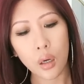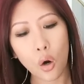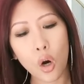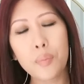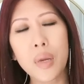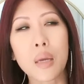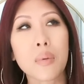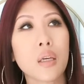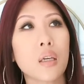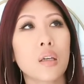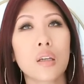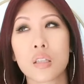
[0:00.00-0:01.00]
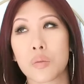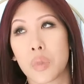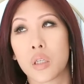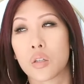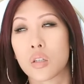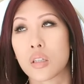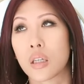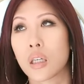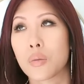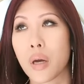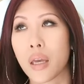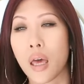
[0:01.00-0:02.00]
or maybe it's me just like
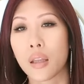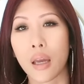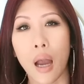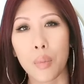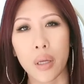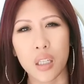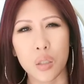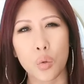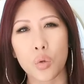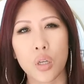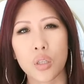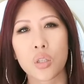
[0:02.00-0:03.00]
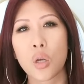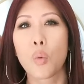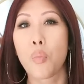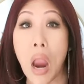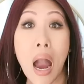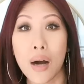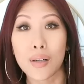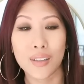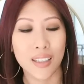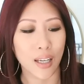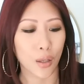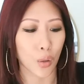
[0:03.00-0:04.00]
in my head, like I'm like, it's so it's so
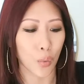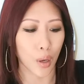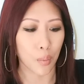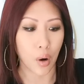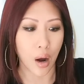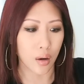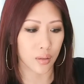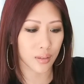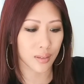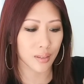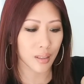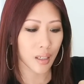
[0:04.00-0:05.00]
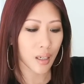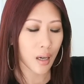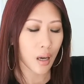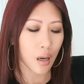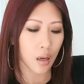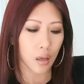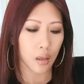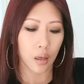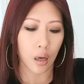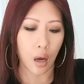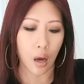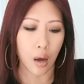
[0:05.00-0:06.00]
brown, and I don't wear brown.
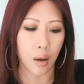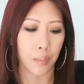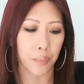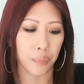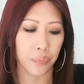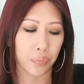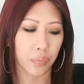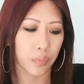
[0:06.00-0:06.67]
Um